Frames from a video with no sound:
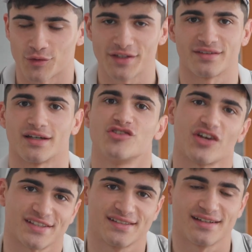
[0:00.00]
You need to
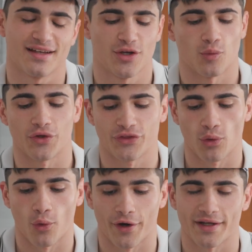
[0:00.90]
adjust it with
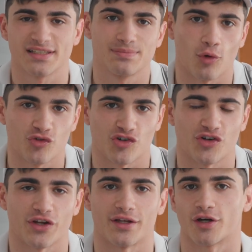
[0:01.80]
your
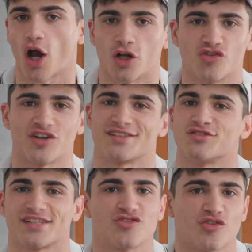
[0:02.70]
exposure, your contrast, and
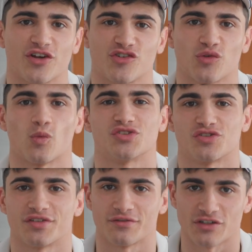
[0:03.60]
your saturation once
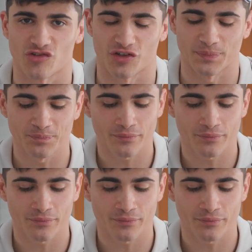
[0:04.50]
you're in DaVinci.